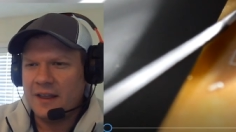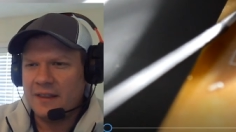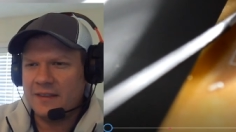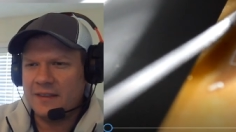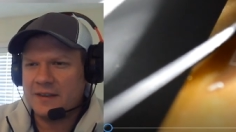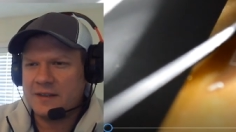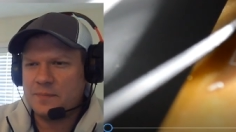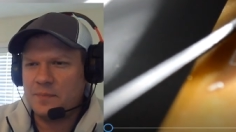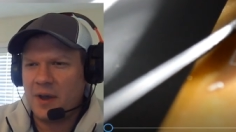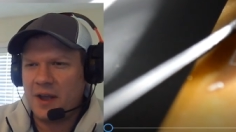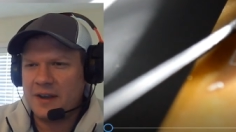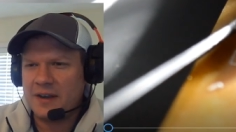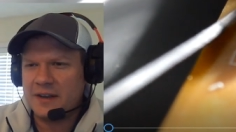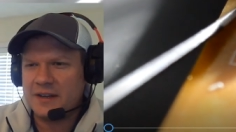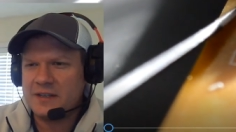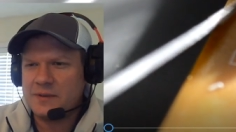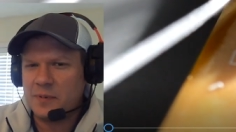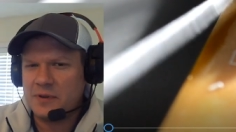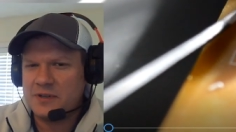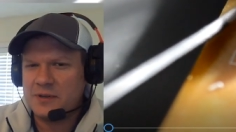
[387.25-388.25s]
This button
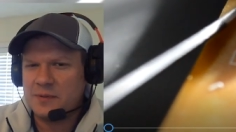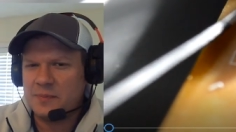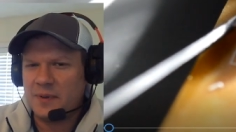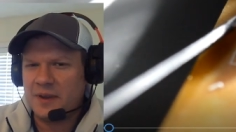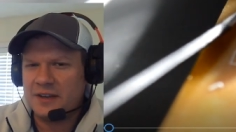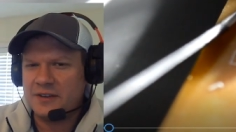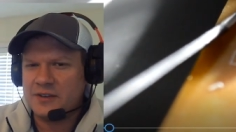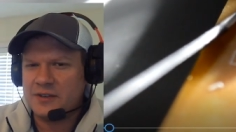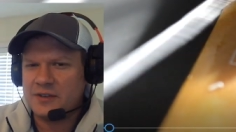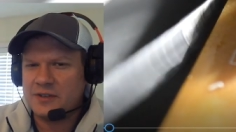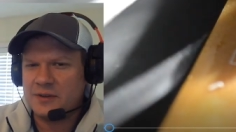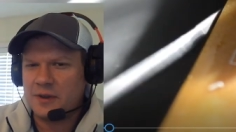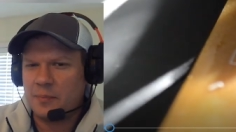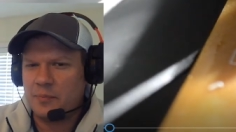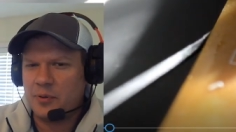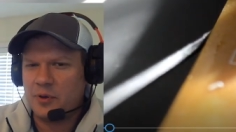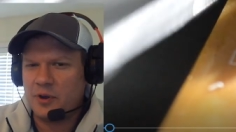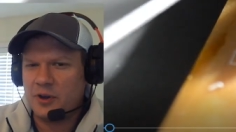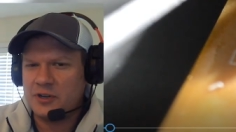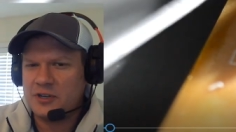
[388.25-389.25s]
is supposed to be just a
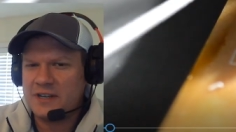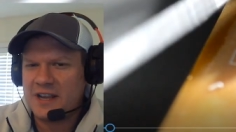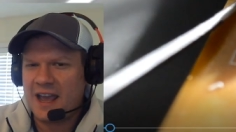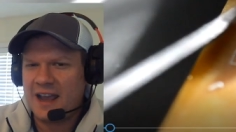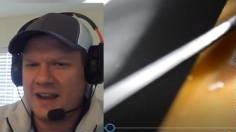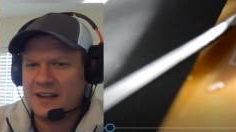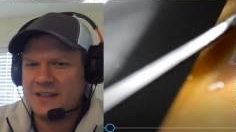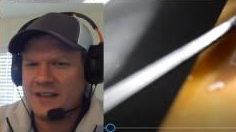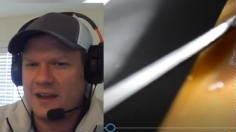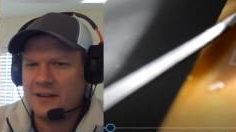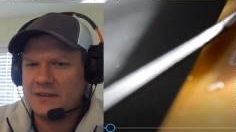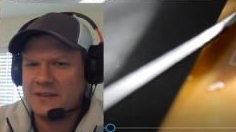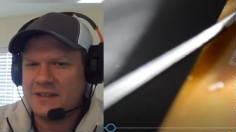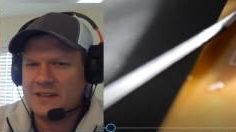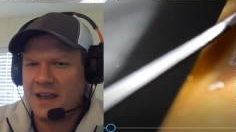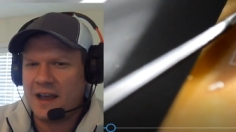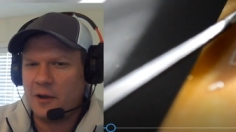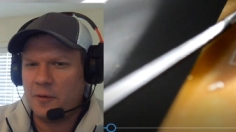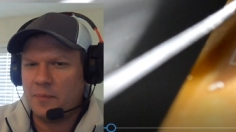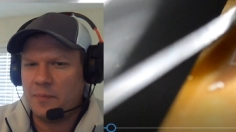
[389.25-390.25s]
push tactile
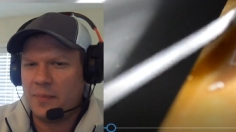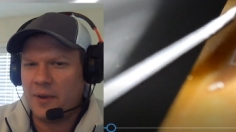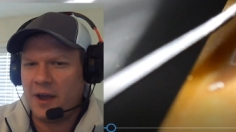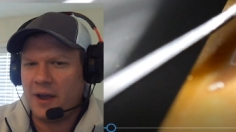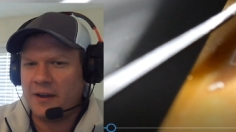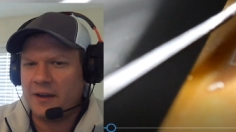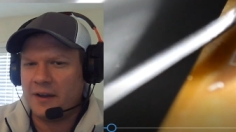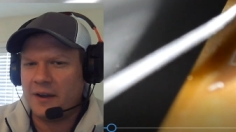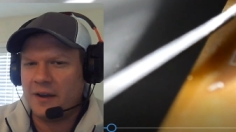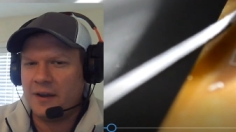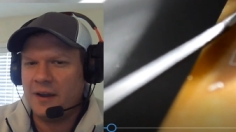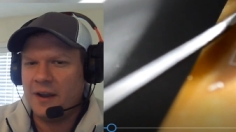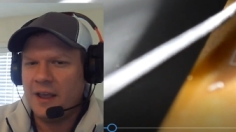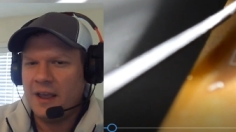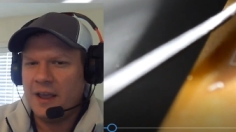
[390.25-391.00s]
style button